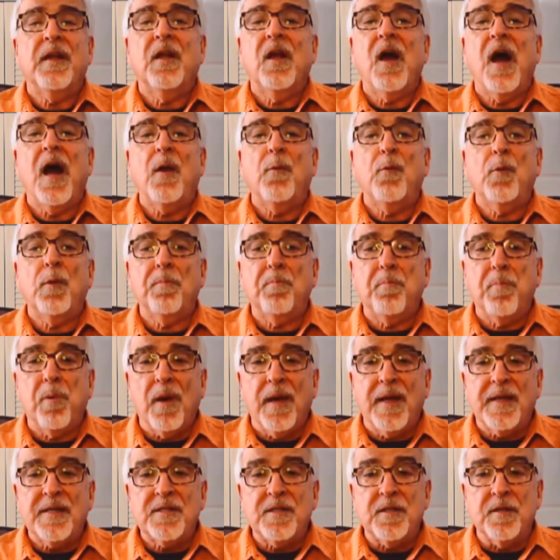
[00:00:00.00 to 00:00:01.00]
God would
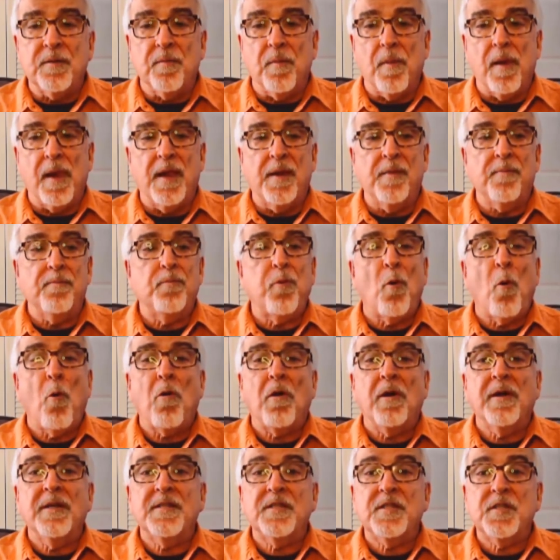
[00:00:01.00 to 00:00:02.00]
bless him and
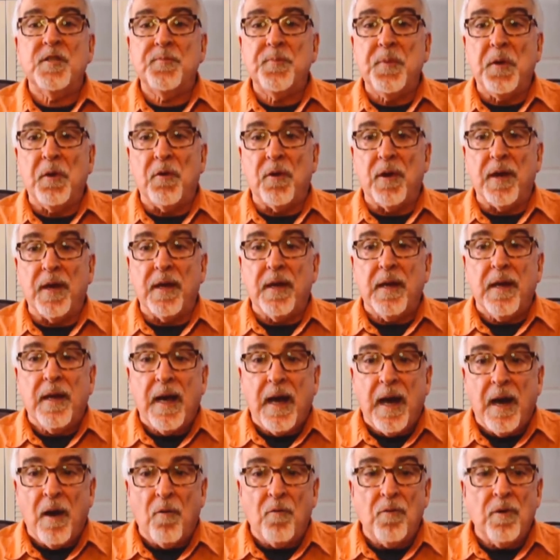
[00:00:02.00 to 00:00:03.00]
pour his spirit
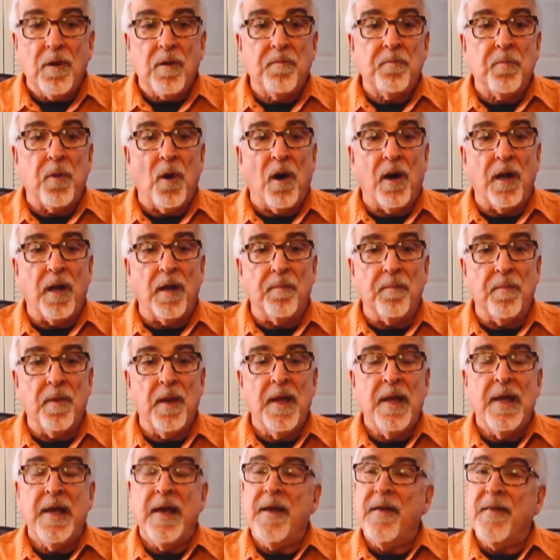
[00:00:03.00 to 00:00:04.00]
out upon him,
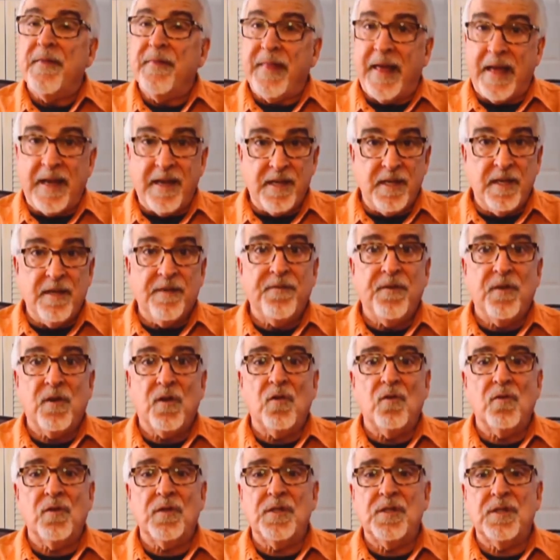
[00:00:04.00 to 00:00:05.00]
that
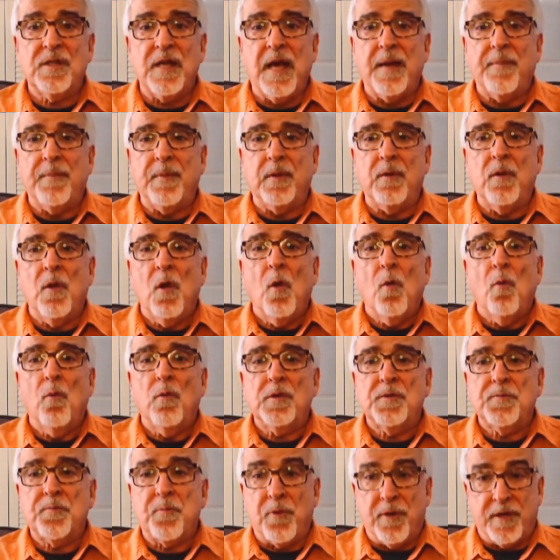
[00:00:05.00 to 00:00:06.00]
difficult assignment
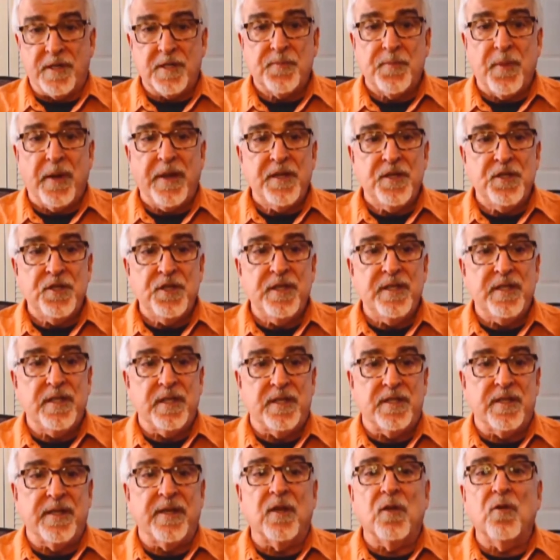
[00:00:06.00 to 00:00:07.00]
was pressed by
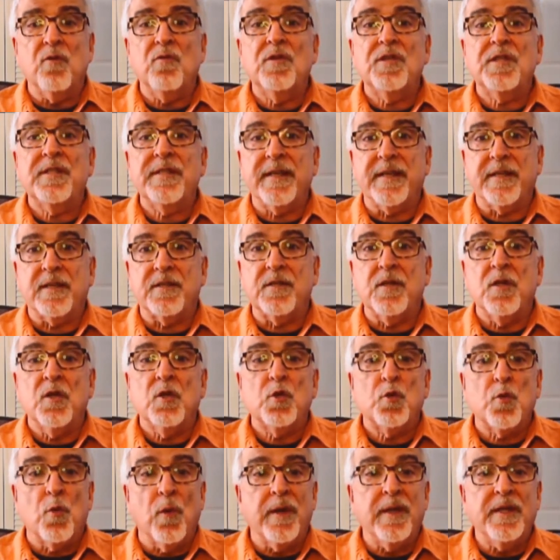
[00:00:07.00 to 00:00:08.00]
Jesus in Luke 6
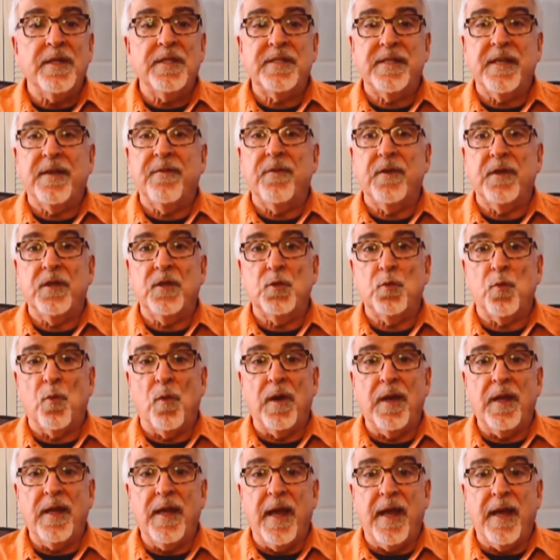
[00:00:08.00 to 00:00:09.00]
27 and
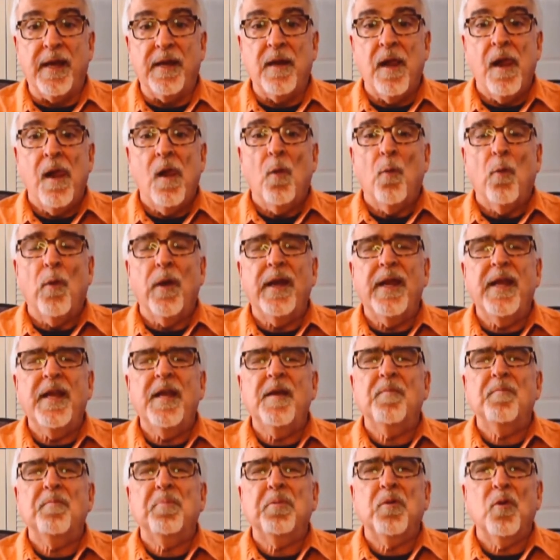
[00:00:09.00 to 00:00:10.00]
28 when he
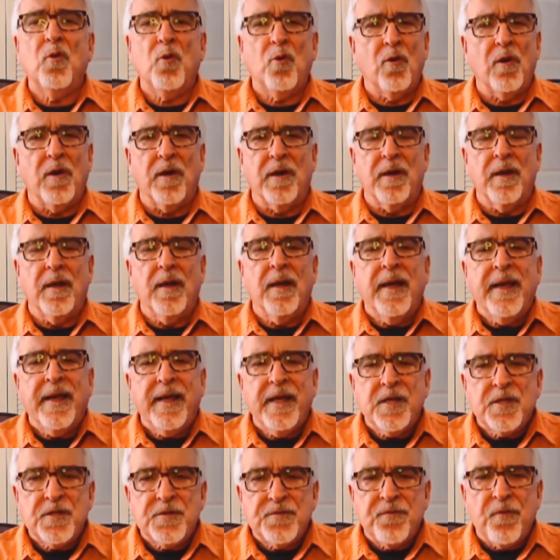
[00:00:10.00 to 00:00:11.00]
implored
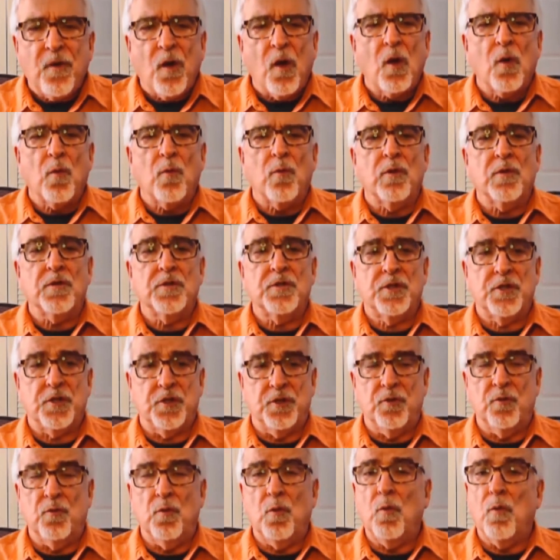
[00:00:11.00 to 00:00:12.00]
his followers
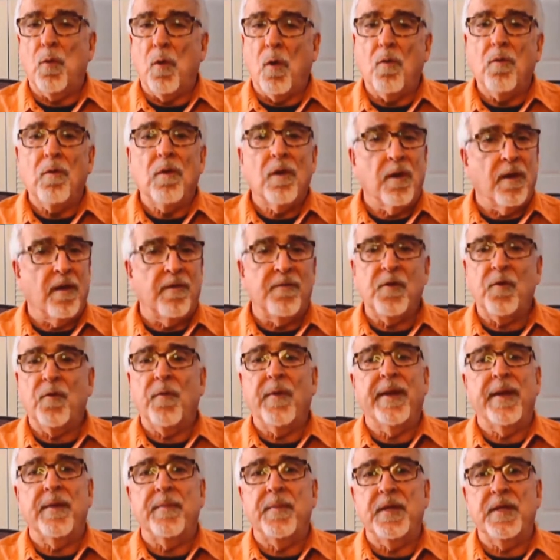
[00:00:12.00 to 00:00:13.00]
to, quote, love your
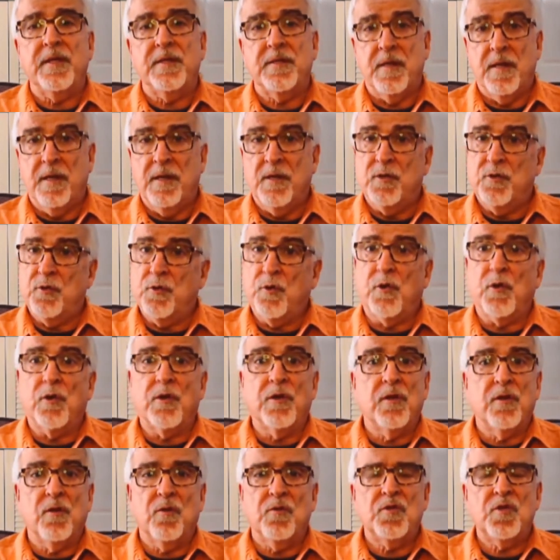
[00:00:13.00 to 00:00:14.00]
enemies, do good
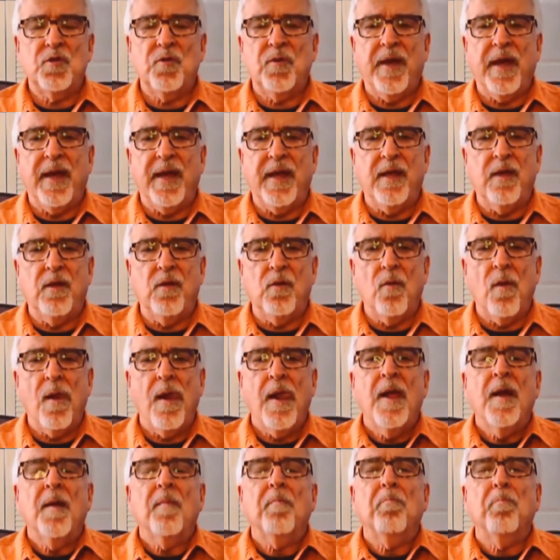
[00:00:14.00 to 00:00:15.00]
to those who hate you,
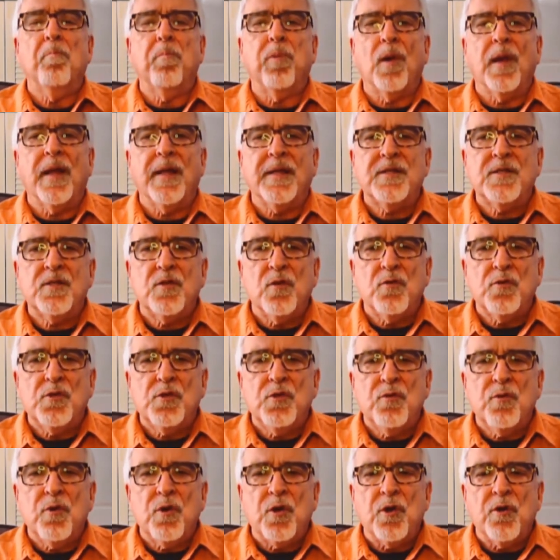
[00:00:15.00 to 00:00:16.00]
bless those
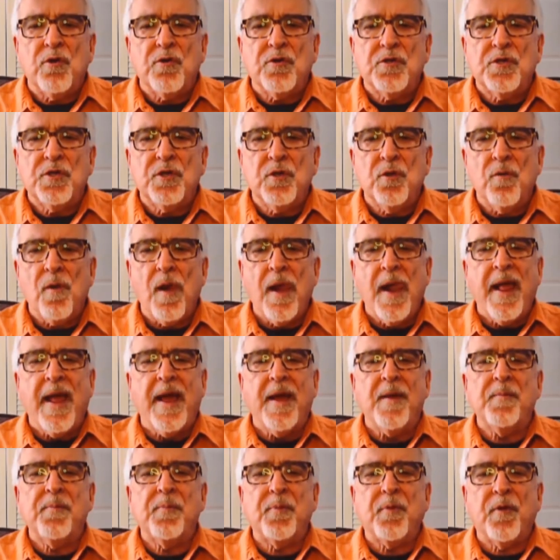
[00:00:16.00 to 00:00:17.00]
who curse you,
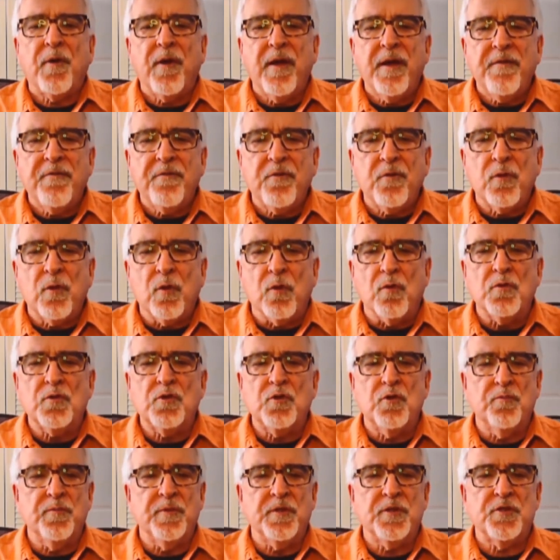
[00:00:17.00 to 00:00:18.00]
and pray for those
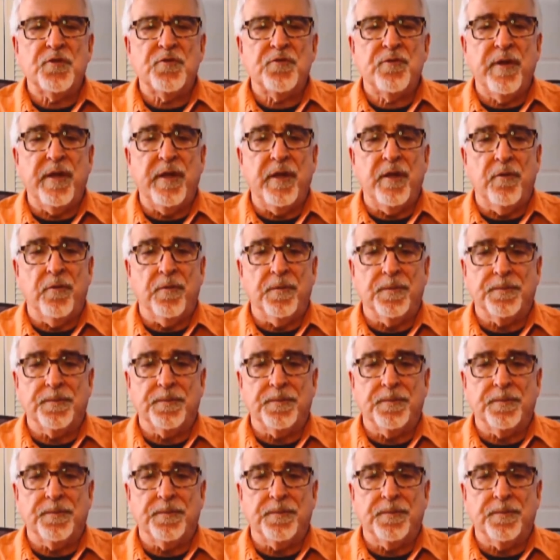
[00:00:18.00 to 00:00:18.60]
who mistreat you.